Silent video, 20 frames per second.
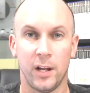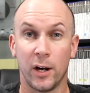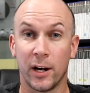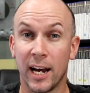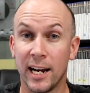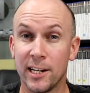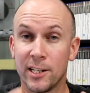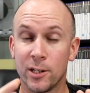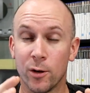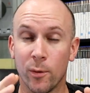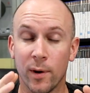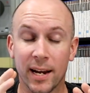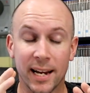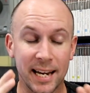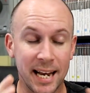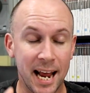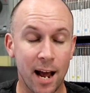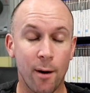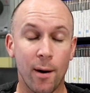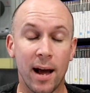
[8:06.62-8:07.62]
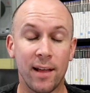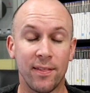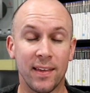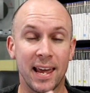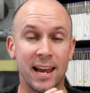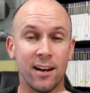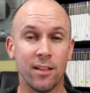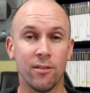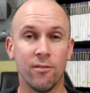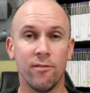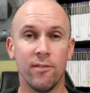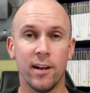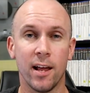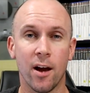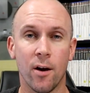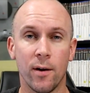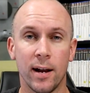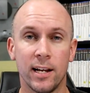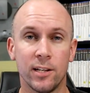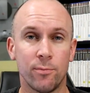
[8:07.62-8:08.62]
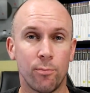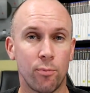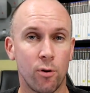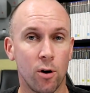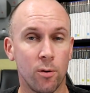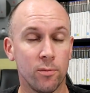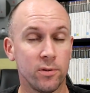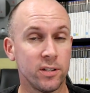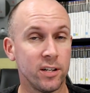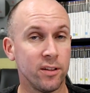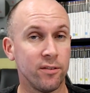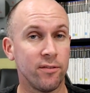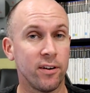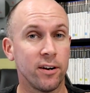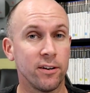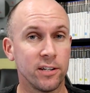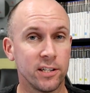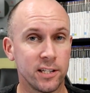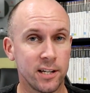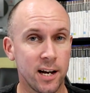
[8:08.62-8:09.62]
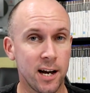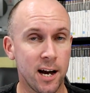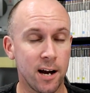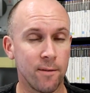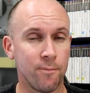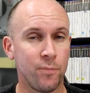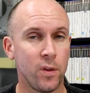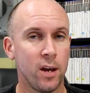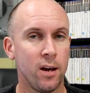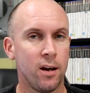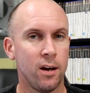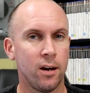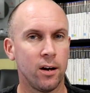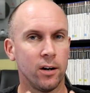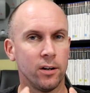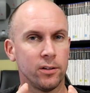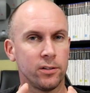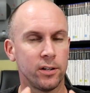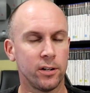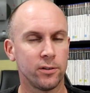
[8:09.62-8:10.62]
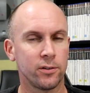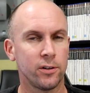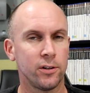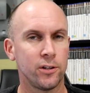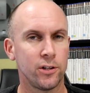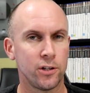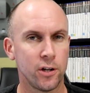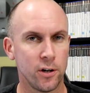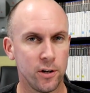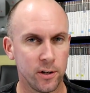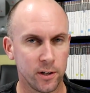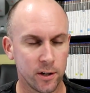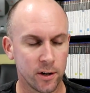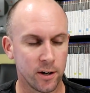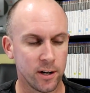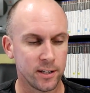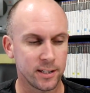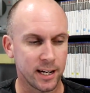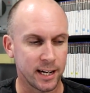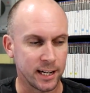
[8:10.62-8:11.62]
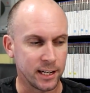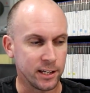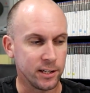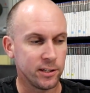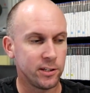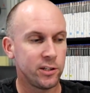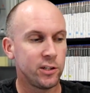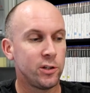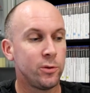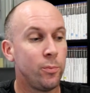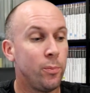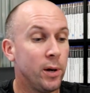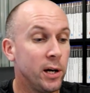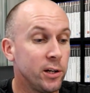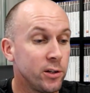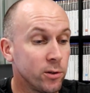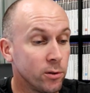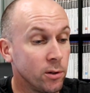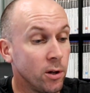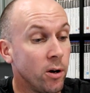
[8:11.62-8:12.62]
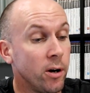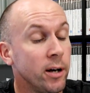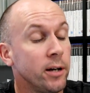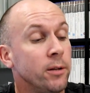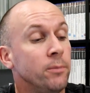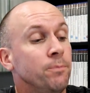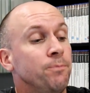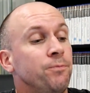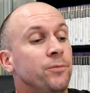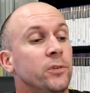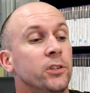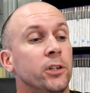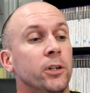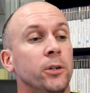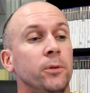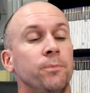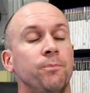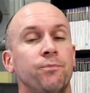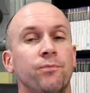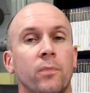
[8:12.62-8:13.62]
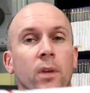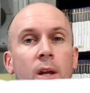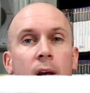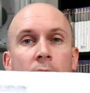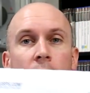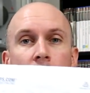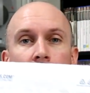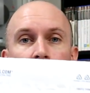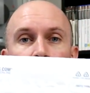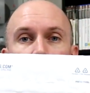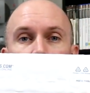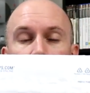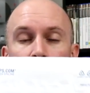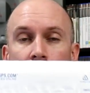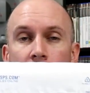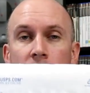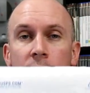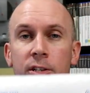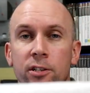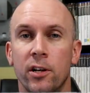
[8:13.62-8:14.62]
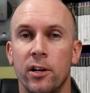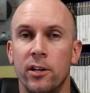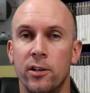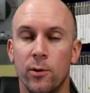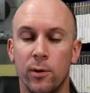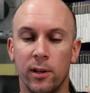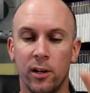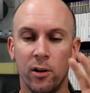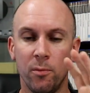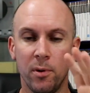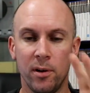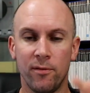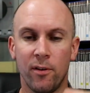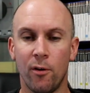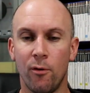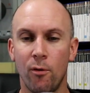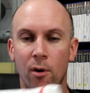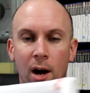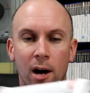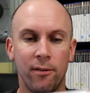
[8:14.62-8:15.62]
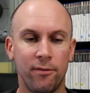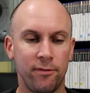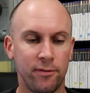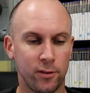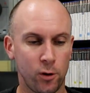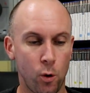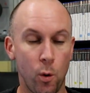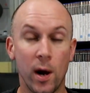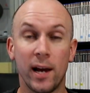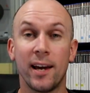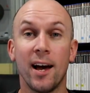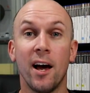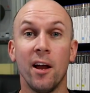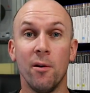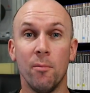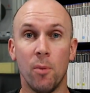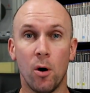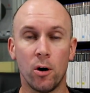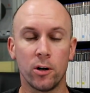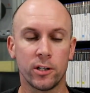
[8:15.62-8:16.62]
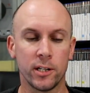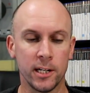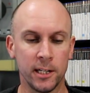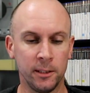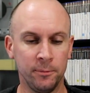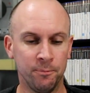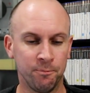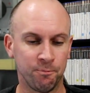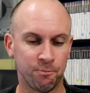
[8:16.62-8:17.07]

Okay, so we are now at the end of the video, and as promised at the very start, I said I was going to show you guys a special item. So here it is. Going to do a little bit of a rough, quick unboxing.